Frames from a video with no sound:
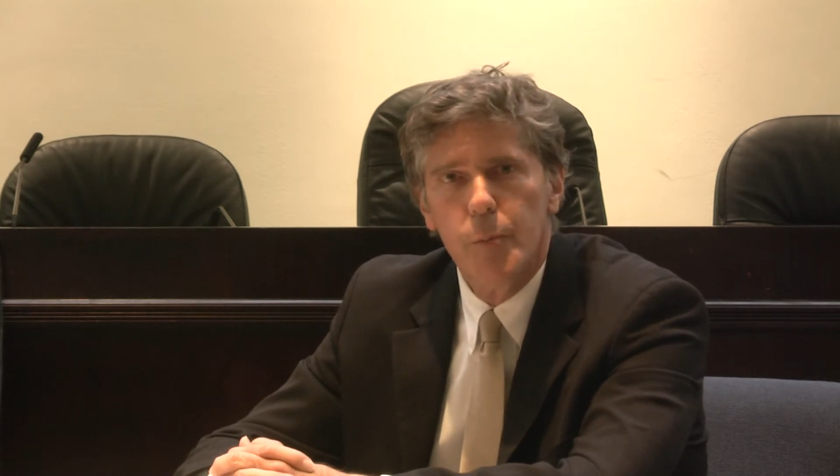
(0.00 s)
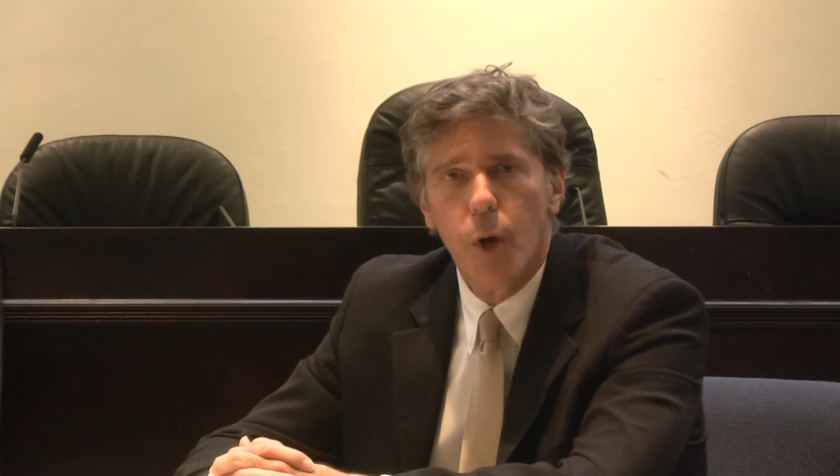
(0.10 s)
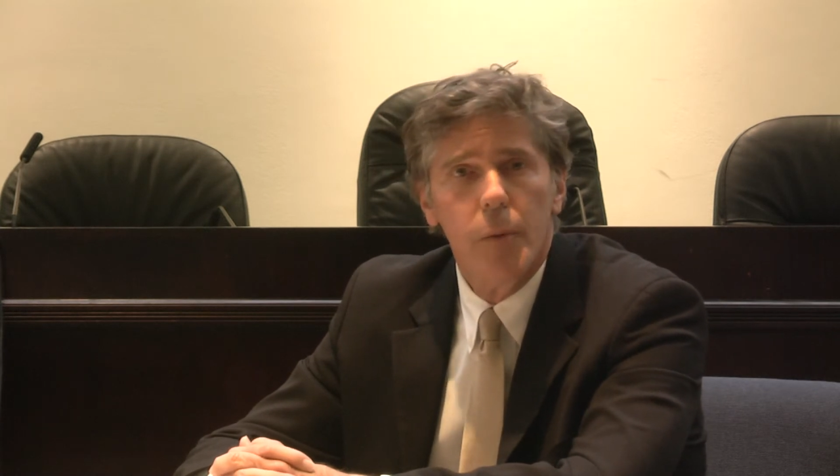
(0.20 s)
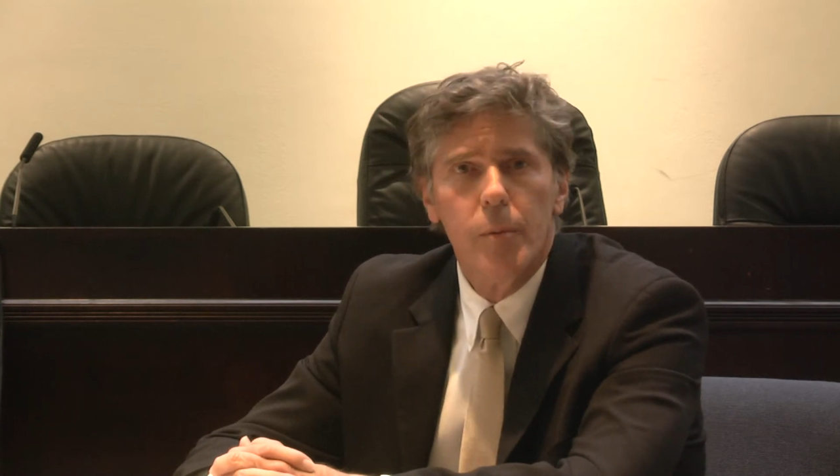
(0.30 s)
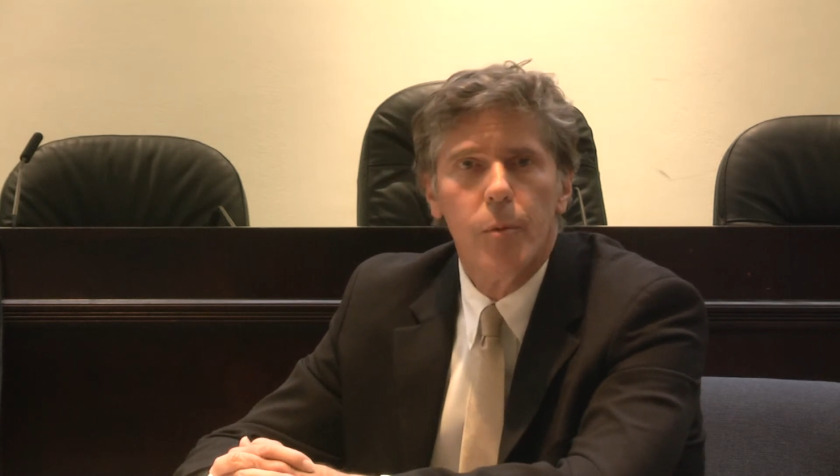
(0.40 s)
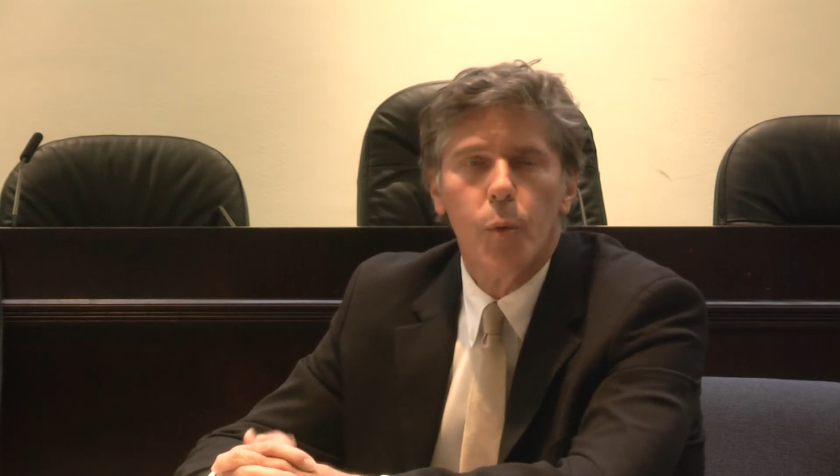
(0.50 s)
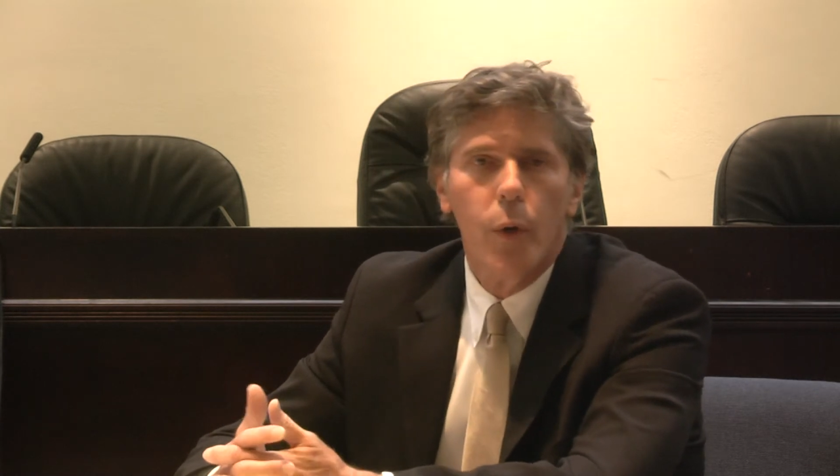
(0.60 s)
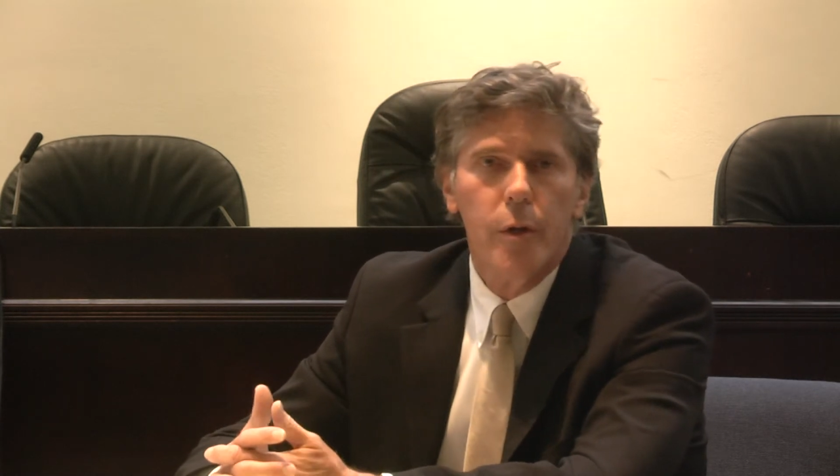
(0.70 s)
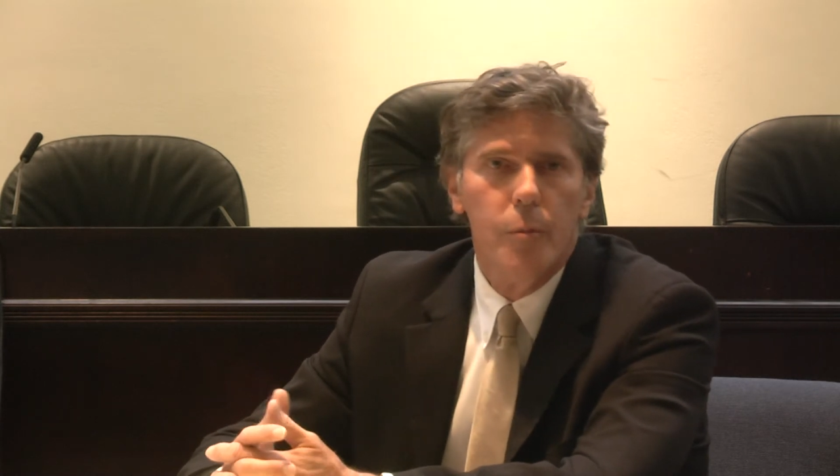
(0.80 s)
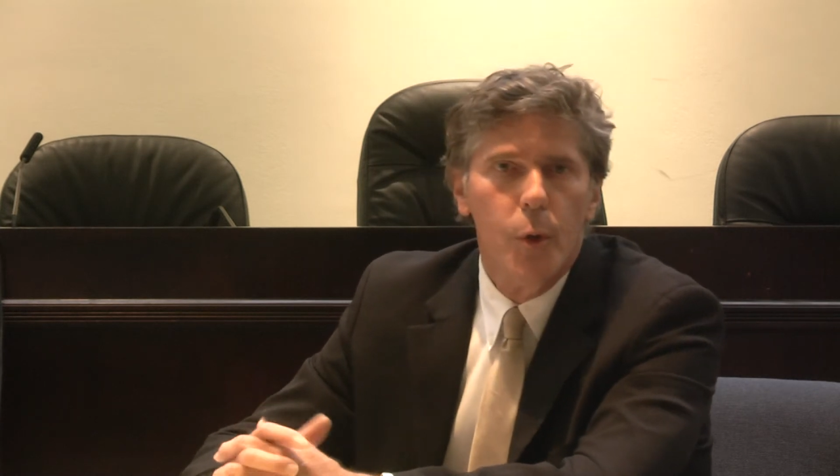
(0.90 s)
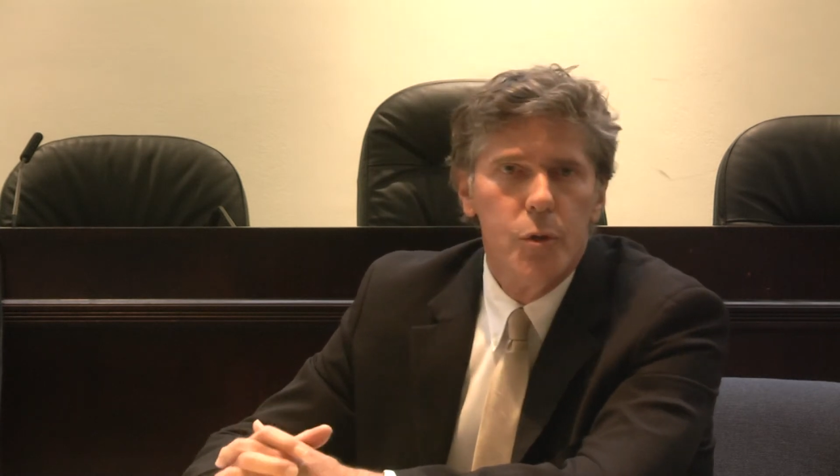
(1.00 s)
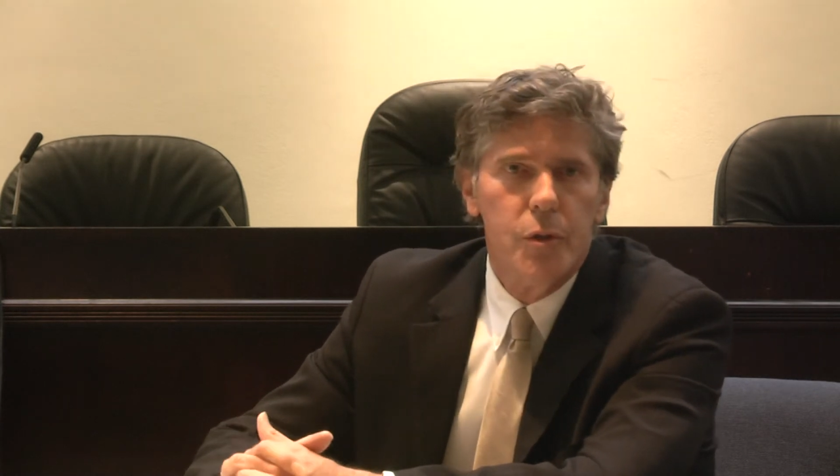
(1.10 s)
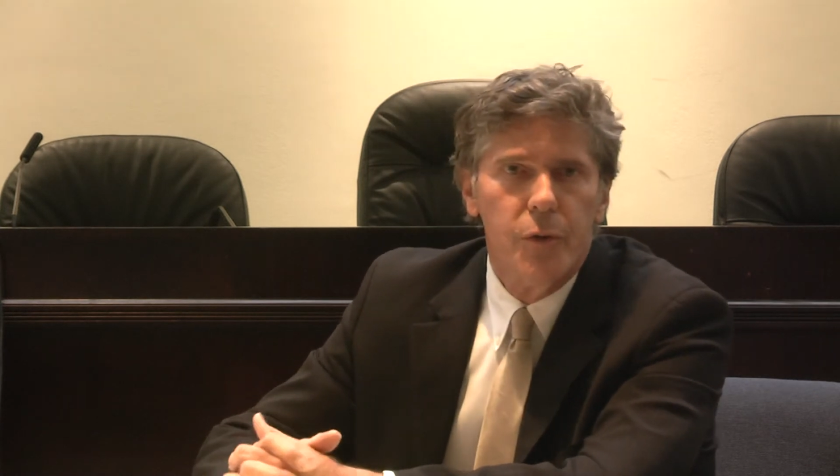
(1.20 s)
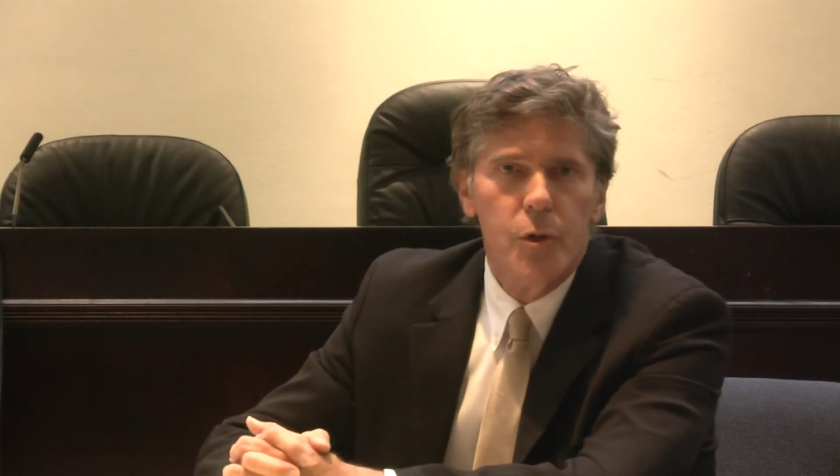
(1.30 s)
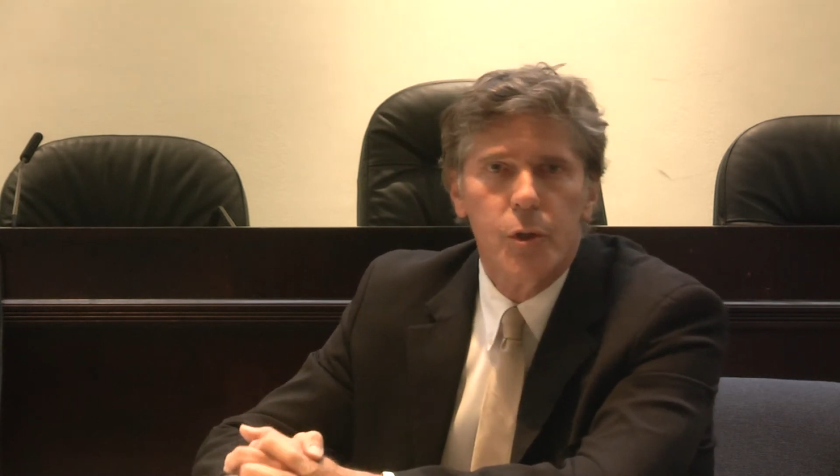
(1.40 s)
probably one of the most diverse